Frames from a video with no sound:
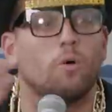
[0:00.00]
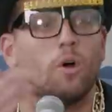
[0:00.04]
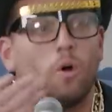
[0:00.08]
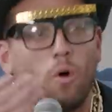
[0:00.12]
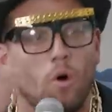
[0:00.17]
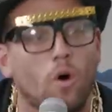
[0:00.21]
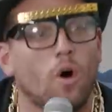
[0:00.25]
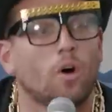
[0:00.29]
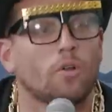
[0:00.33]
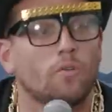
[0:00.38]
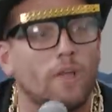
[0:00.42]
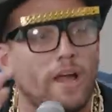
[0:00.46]
we were
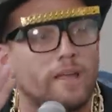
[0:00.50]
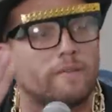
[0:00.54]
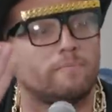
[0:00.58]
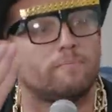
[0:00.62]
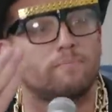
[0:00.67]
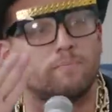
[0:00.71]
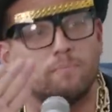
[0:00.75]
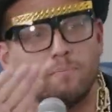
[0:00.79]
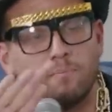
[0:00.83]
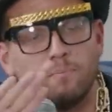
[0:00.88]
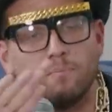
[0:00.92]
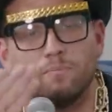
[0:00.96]
all like
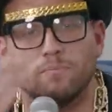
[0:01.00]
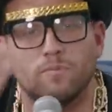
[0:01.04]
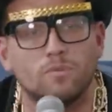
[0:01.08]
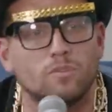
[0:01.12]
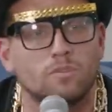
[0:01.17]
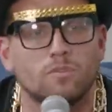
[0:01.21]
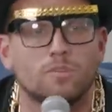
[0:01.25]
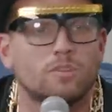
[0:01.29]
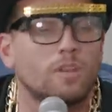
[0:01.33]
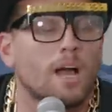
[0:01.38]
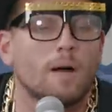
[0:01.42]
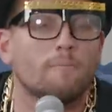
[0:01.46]

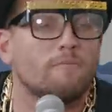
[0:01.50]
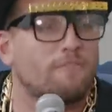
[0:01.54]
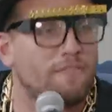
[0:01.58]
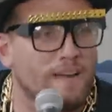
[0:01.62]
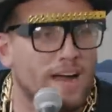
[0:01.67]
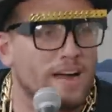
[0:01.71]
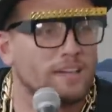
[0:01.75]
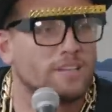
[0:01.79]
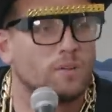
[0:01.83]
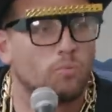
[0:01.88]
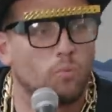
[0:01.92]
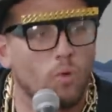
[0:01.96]

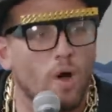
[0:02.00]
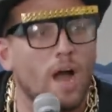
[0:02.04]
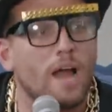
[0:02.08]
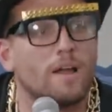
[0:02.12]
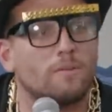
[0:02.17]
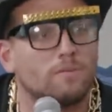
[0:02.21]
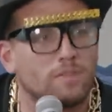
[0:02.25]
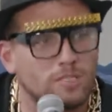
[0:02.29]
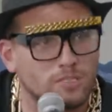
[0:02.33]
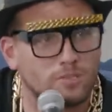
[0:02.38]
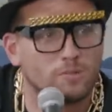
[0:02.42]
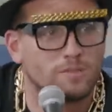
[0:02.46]
dumbfounded
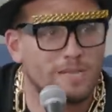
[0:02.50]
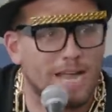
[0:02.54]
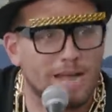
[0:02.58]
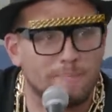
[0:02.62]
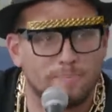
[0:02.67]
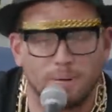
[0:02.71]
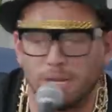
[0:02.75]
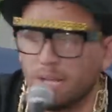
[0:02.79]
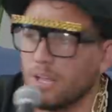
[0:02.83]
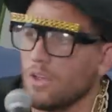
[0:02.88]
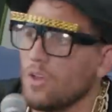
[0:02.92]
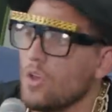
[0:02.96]
why this was
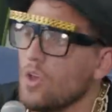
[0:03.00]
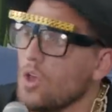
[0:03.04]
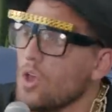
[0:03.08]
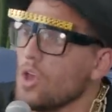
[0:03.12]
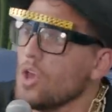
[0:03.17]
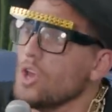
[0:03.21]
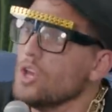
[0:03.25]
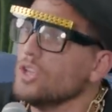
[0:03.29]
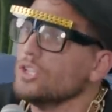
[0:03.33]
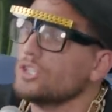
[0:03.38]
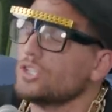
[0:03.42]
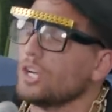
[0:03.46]
happening. Okay.
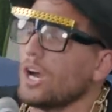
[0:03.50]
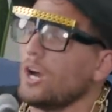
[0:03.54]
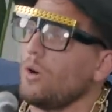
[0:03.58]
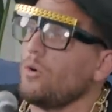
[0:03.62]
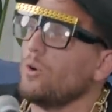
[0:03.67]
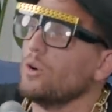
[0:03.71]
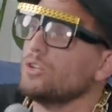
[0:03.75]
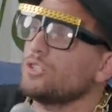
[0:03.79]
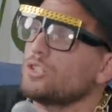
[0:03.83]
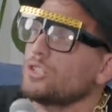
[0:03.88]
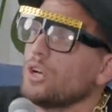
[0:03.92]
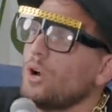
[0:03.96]

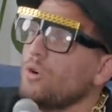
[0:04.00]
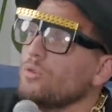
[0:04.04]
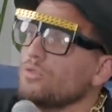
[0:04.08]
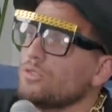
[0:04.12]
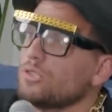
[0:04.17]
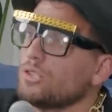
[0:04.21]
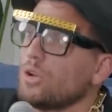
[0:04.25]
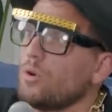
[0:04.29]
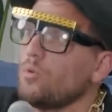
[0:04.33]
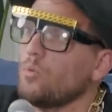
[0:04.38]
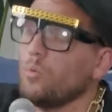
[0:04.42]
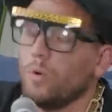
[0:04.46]
So so
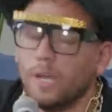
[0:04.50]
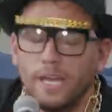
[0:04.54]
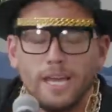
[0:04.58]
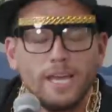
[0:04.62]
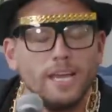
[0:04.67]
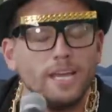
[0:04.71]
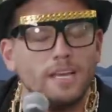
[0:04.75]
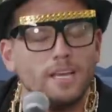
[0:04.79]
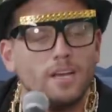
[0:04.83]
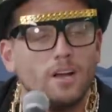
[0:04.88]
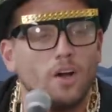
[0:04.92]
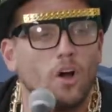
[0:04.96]
so
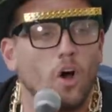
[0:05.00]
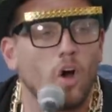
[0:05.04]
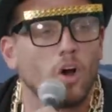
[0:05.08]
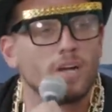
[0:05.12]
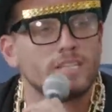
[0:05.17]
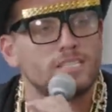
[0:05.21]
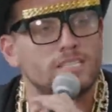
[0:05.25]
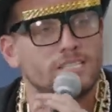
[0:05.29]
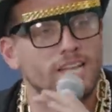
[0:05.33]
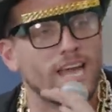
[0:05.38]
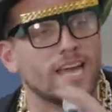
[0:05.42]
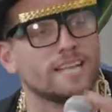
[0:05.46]
we
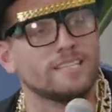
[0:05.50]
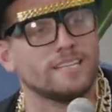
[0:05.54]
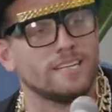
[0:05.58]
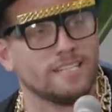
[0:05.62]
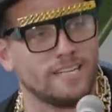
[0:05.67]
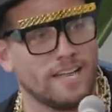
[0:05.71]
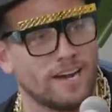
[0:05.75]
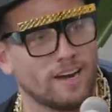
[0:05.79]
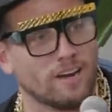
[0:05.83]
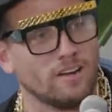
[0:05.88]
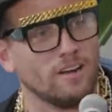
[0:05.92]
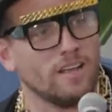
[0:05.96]
are standing
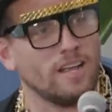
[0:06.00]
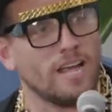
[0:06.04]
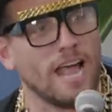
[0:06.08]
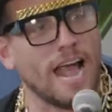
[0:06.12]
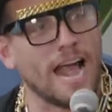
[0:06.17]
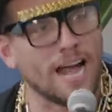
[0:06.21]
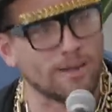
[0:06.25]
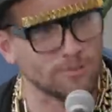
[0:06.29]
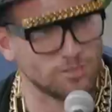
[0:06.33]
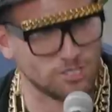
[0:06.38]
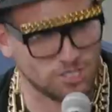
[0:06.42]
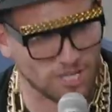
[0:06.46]
there
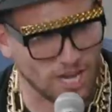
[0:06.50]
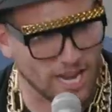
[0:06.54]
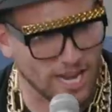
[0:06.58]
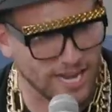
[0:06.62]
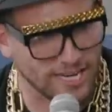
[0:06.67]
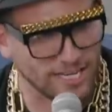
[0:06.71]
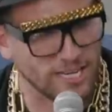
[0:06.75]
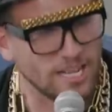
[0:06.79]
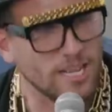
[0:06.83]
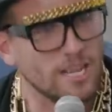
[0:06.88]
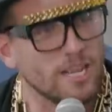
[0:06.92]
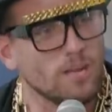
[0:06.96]

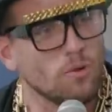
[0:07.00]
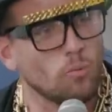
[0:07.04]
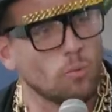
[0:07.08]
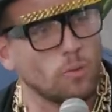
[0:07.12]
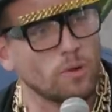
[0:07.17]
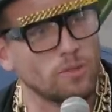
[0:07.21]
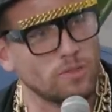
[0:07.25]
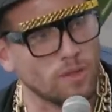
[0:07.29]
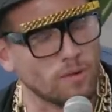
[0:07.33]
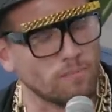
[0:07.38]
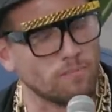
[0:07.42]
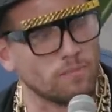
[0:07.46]
outside
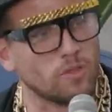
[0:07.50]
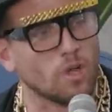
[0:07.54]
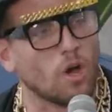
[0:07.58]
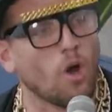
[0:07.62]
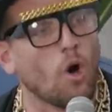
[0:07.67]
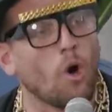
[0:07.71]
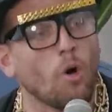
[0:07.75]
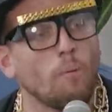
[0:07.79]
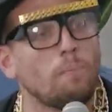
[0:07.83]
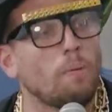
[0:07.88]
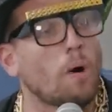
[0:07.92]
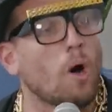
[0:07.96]
the, the
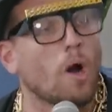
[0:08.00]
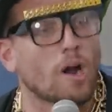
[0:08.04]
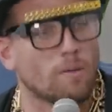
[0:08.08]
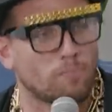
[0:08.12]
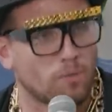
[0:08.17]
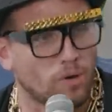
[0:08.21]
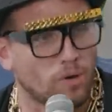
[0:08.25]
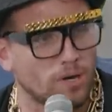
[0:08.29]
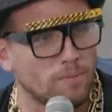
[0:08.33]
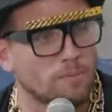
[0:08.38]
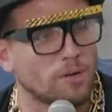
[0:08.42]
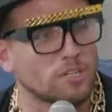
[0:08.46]
whole bar
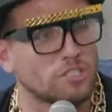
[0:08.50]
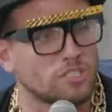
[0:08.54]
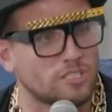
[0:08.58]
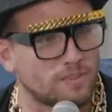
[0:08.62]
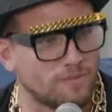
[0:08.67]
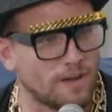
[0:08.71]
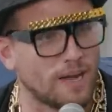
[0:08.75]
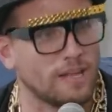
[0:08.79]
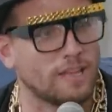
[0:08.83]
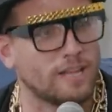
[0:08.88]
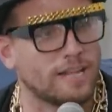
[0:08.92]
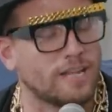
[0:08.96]
pretty much is
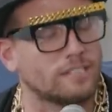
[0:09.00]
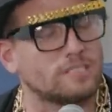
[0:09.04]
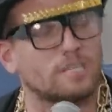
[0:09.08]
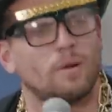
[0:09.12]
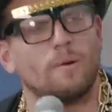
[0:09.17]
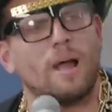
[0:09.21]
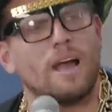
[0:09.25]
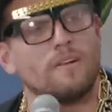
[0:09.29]
filing outside.